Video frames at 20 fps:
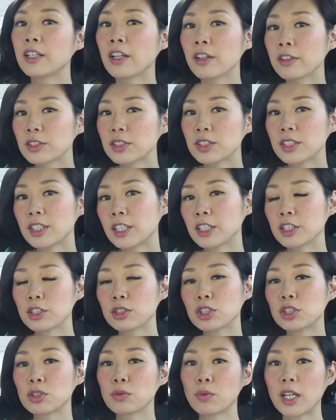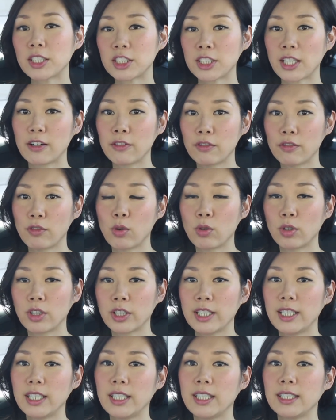Another scenario you should watch out
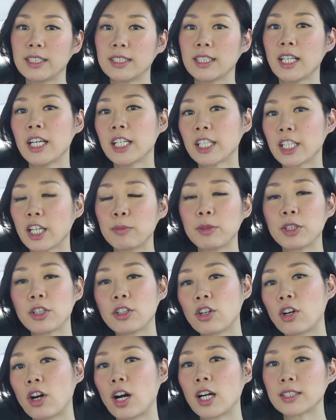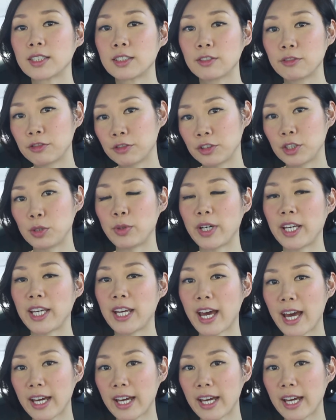for is coming across freeway